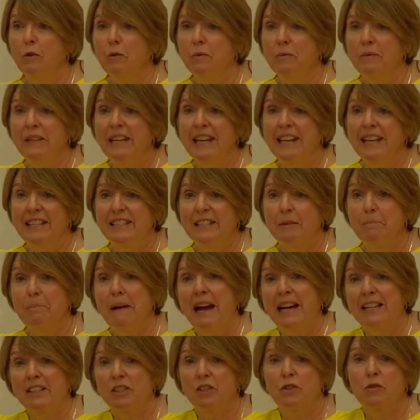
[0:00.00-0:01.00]
near to
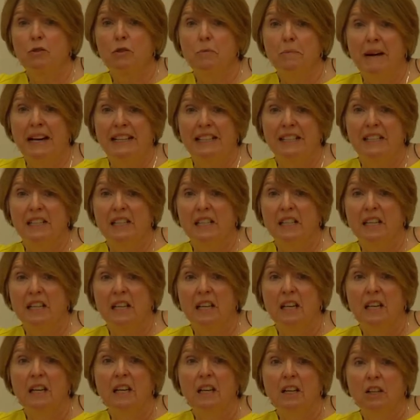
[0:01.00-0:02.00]
back to normality,
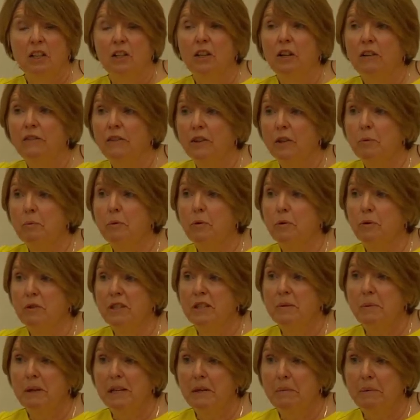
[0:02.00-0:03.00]
you know, for the
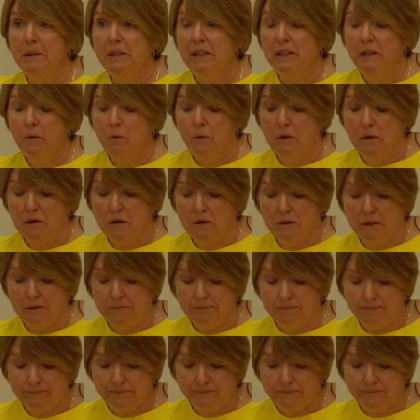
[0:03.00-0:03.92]
poorest people in the world.